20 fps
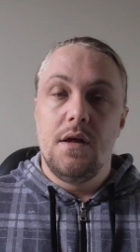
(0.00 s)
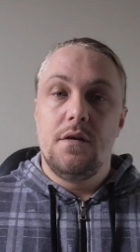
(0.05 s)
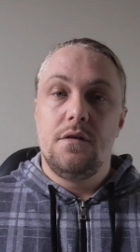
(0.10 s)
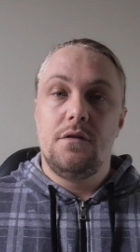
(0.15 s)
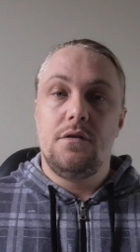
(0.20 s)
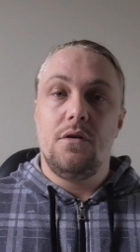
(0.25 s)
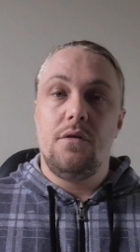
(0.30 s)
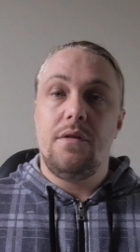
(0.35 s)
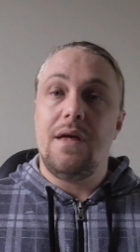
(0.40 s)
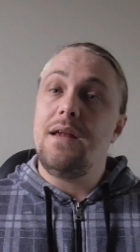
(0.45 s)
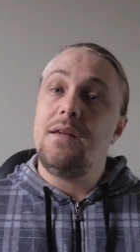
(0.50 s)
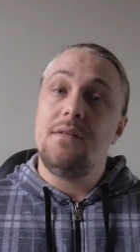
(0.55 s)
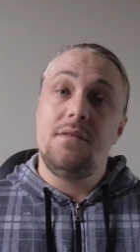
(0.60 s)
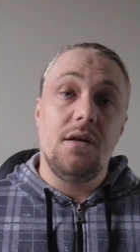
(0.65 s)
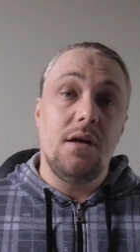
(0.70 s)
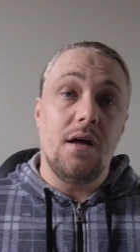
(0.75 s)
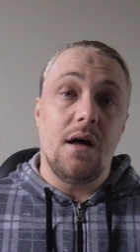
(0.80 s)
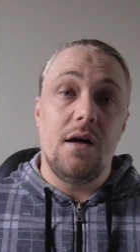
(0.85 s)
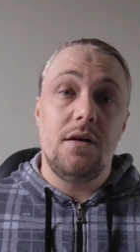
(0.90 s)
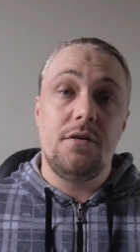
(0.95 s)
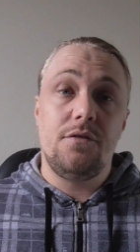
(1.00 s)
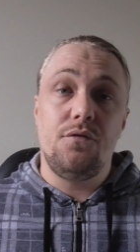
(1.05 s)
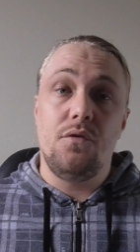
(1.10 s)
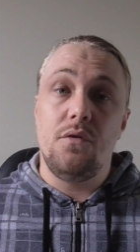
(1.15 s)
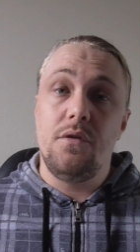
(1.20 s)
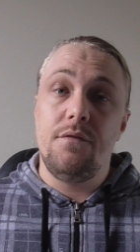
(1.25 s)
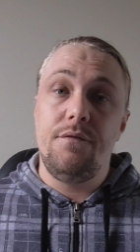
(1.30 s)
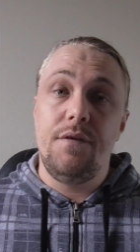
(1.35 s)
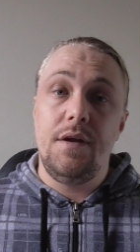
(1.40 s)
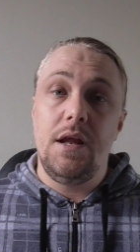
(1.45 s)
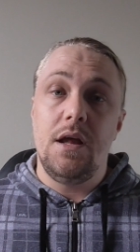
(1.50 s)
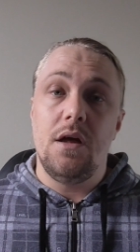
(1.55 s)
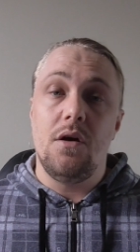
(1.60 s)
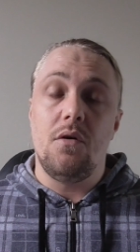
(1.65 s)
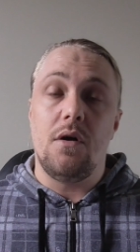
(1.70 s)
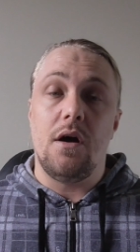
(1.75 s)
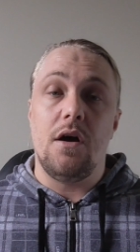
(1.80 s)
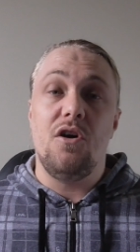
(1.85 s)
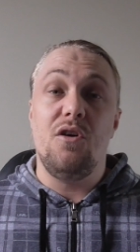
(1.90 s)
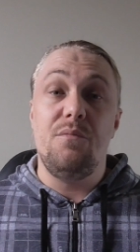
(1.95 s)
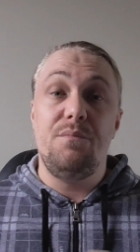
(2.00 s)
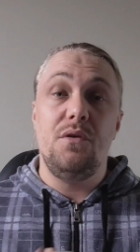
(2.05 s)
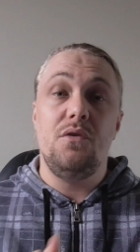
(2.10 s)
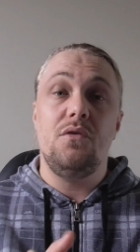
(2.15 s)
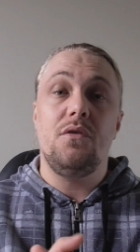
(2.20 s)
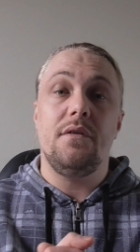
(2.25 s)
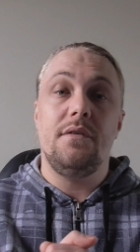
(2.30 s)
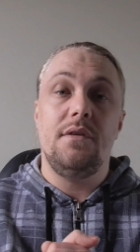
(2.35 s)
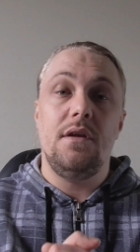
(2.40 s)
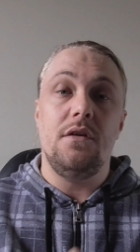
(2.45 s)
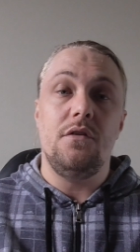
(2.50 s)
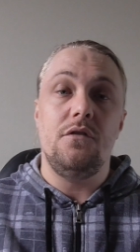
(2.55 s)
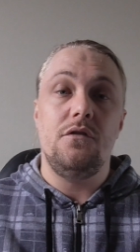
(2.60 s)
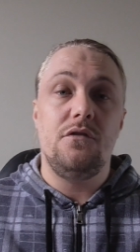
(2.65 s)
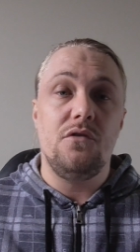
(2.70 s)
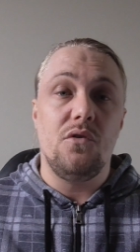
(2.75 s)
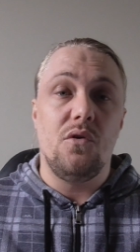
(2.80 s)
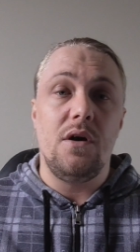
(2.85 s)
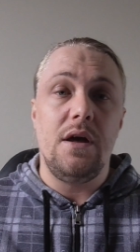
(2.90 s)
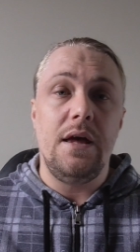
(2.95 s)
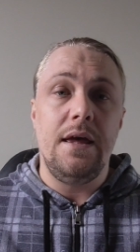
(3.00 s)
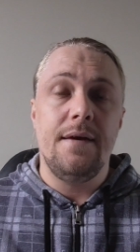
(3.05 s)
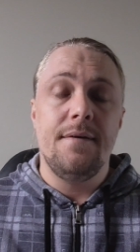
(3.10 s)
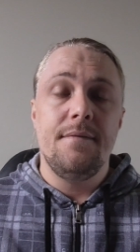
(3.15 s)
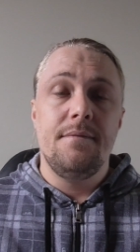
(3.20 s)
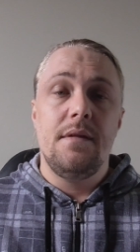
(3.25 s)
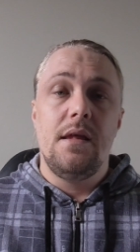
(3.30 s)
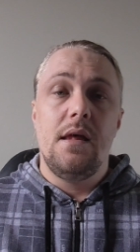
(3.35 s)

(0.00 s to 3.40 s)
So that is it, guys, for the video. I hope you did enjoy.